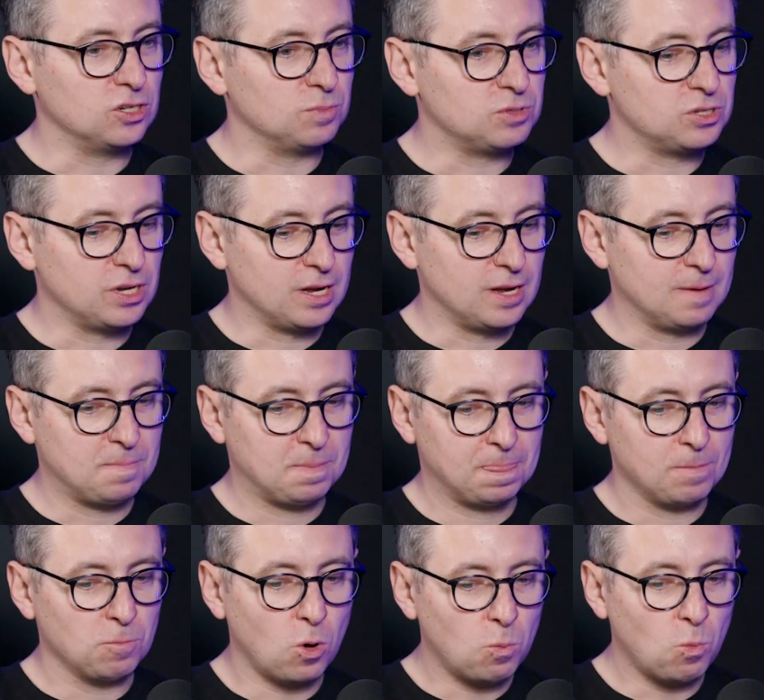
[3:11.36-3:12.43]
us up to
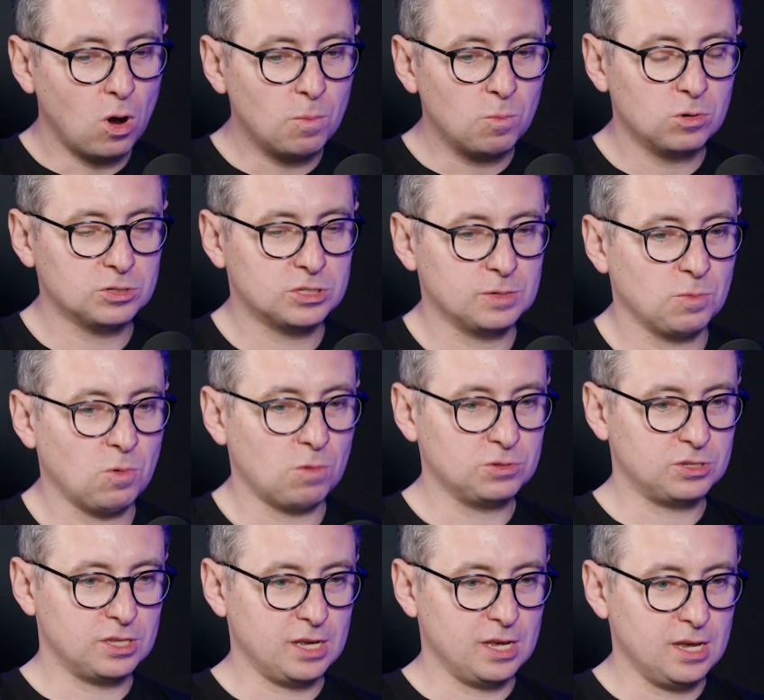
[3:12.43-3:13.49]
what was
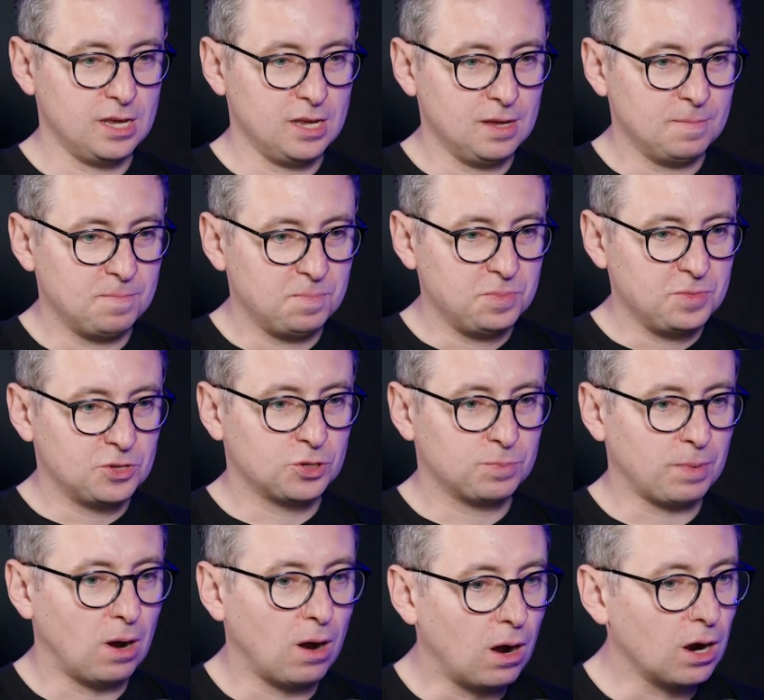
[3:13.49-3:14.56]
the
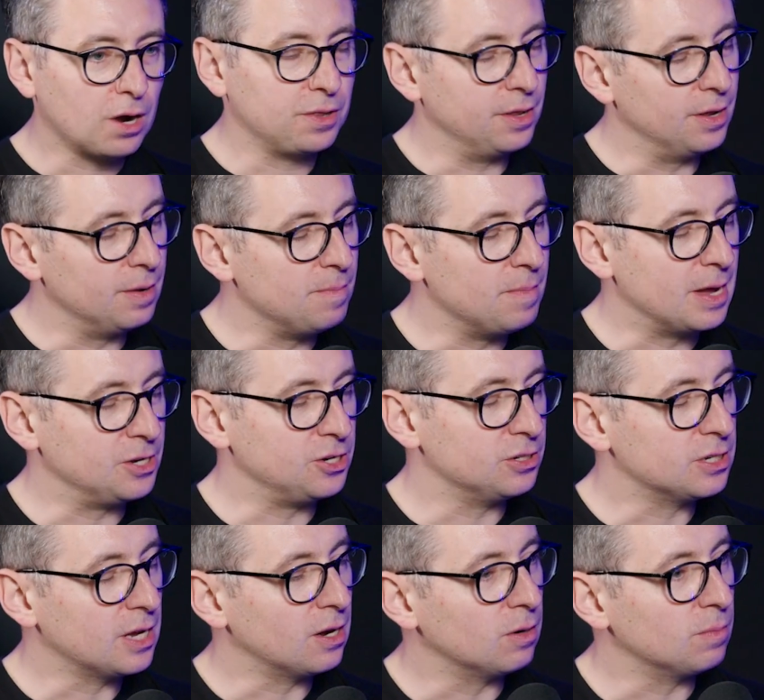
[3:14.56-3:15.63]
spark that made you
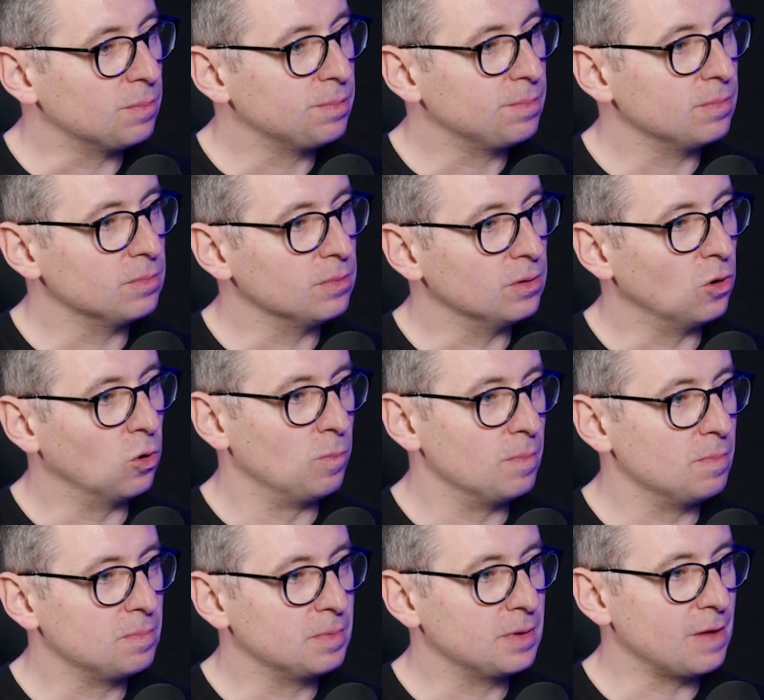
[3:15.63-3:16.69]
set up or
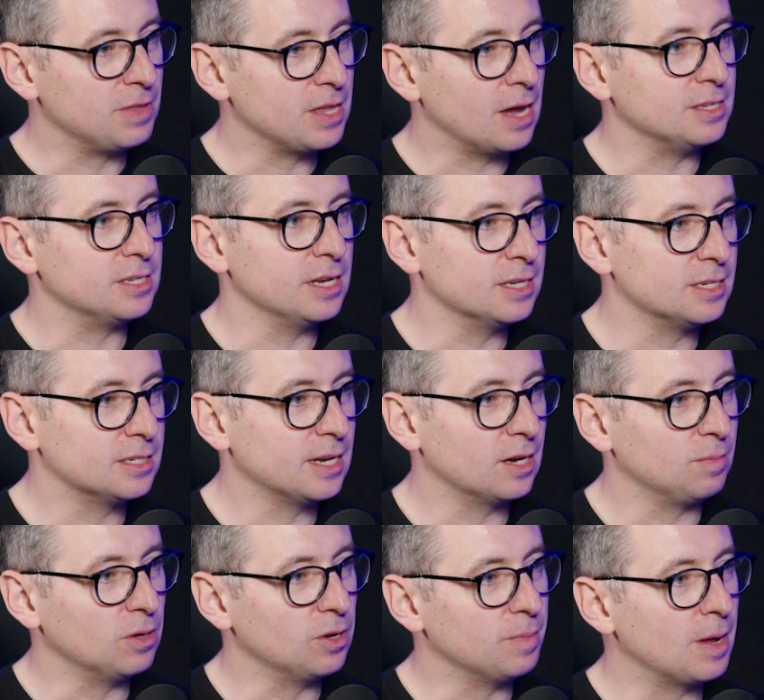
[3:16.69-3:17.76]
gave you the idea to set
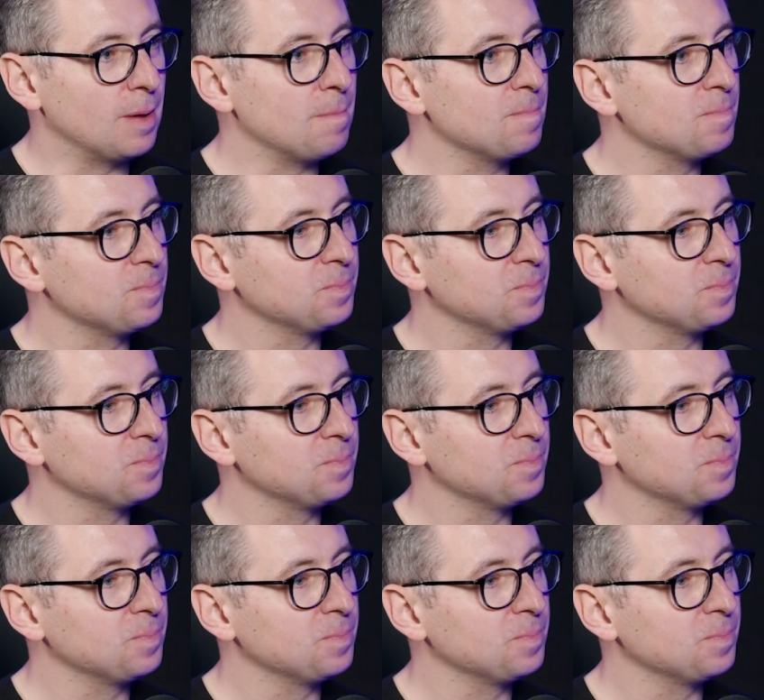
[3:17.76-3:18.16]
up Luma?